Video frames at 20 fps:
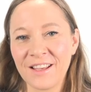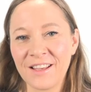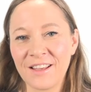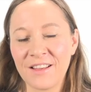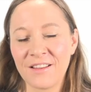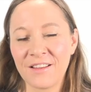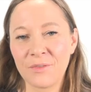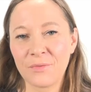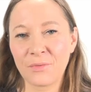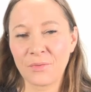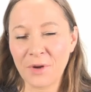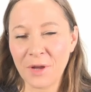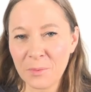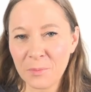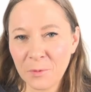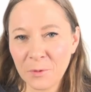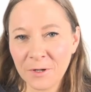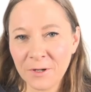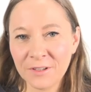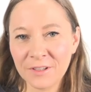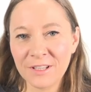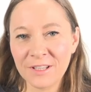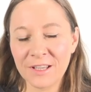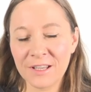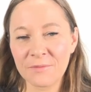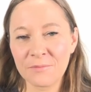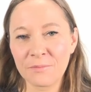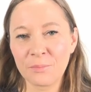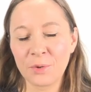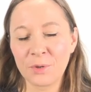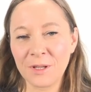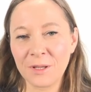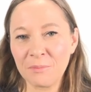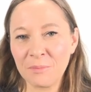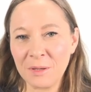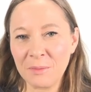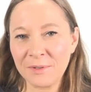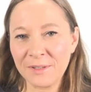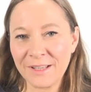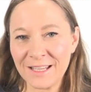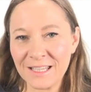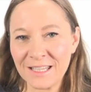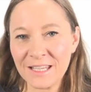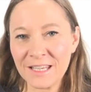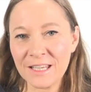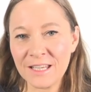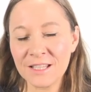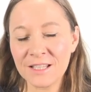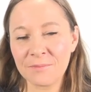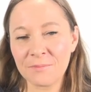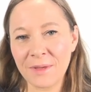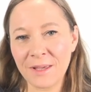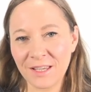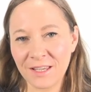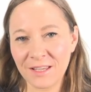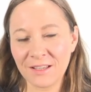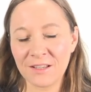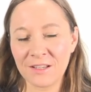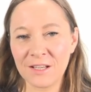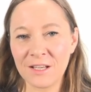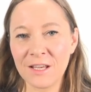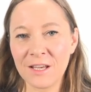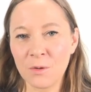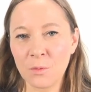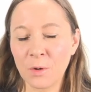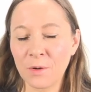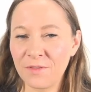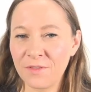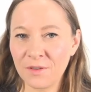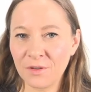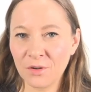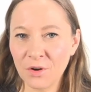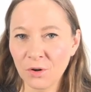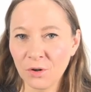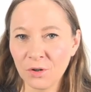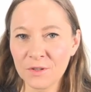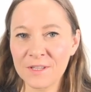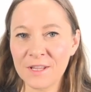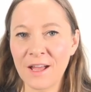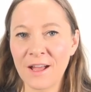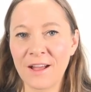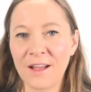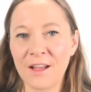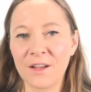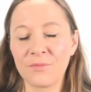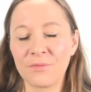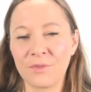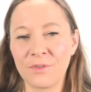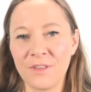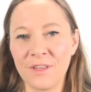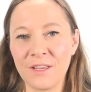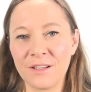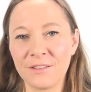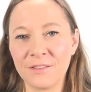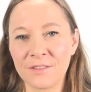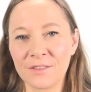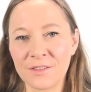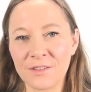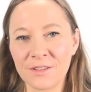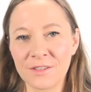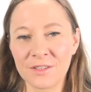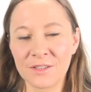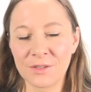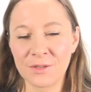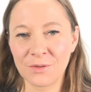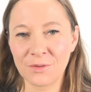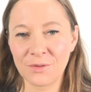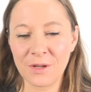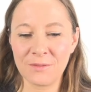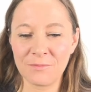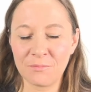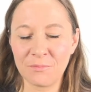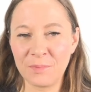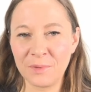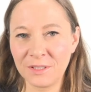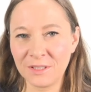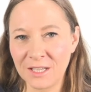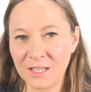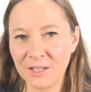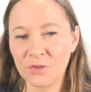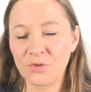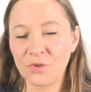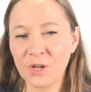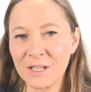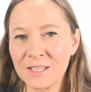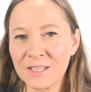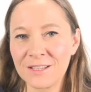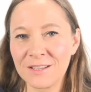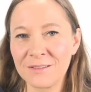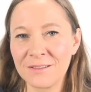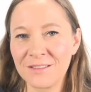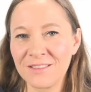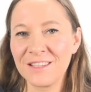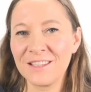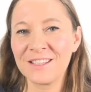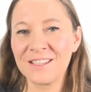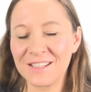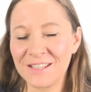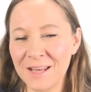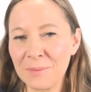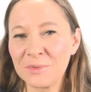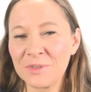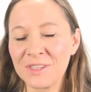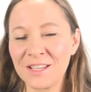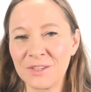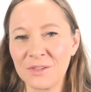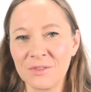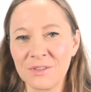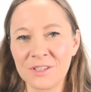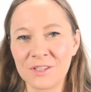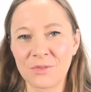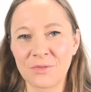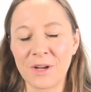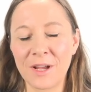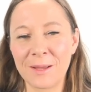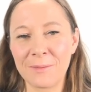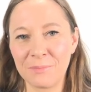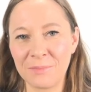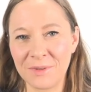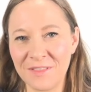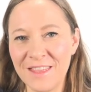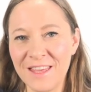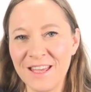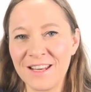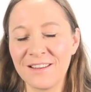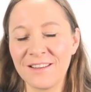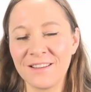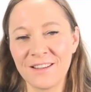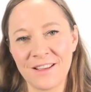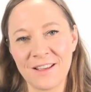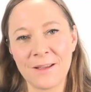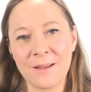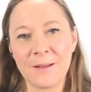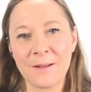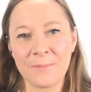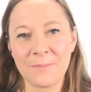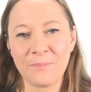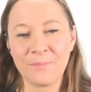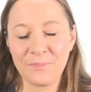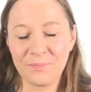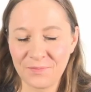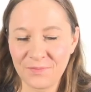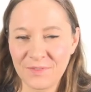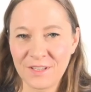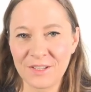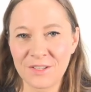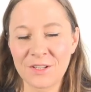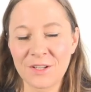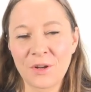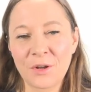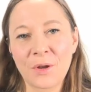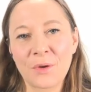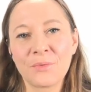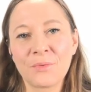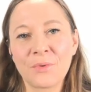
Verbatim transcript: uh, framework in putting people at ease, making clear what the goals are for the analysis, so, and building trust in these steps that you described, but then there's a lot of